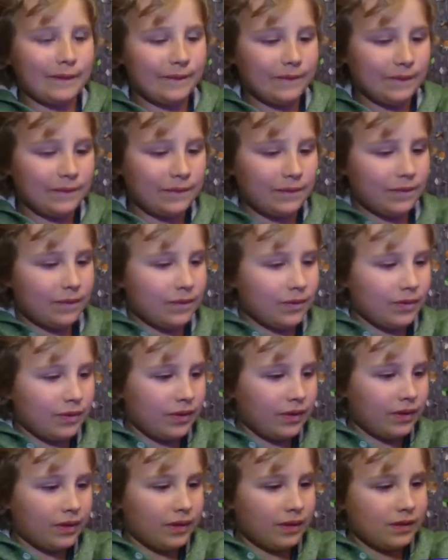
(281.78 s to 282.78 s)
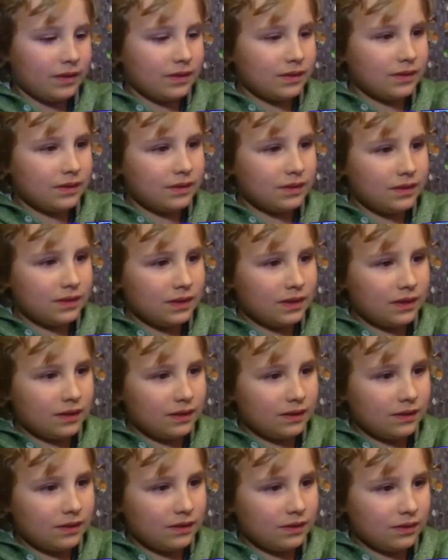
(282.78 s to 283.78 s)

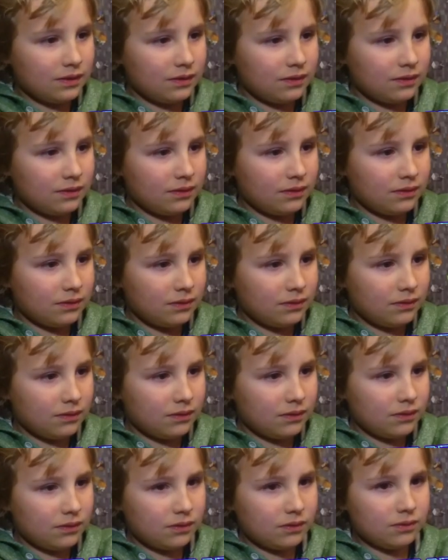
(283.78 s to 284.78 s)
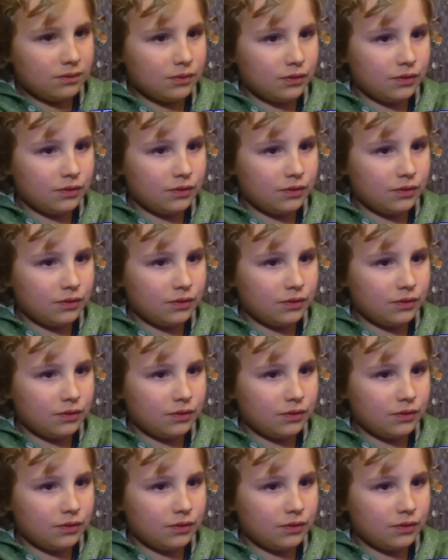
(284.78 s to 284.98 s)
Nobody speaks.